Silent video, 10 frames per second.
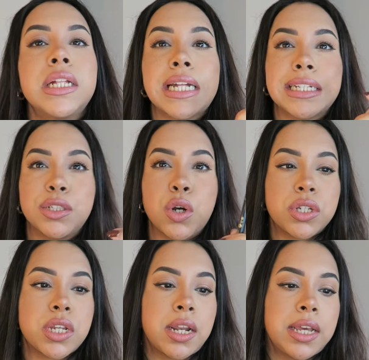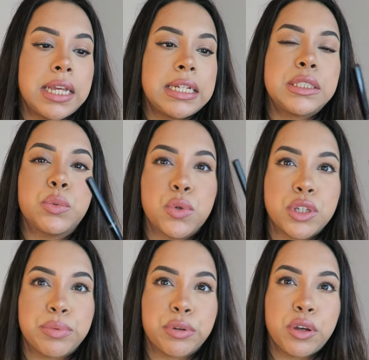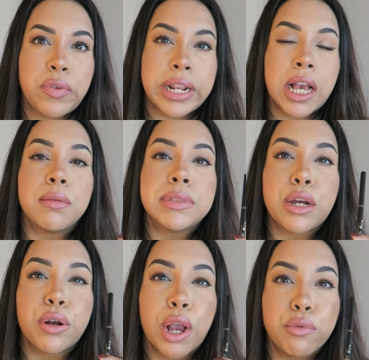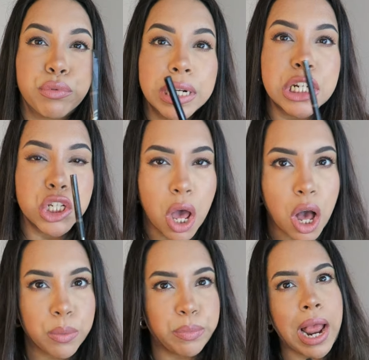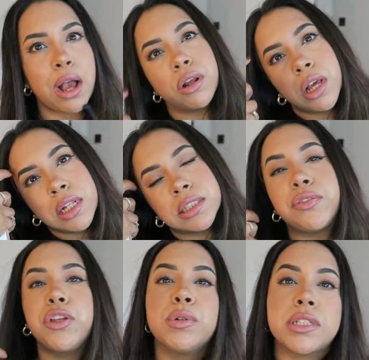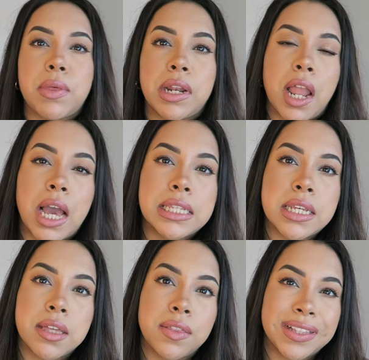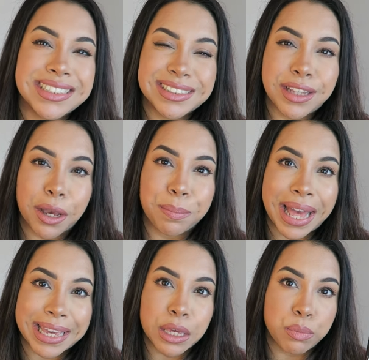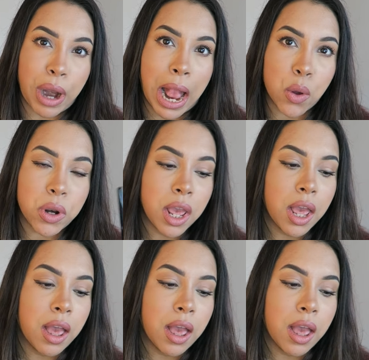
this has not done it. It is waterproof and it comes out like a really dark brown. So if you want something lighter, then this is like a blacky brown.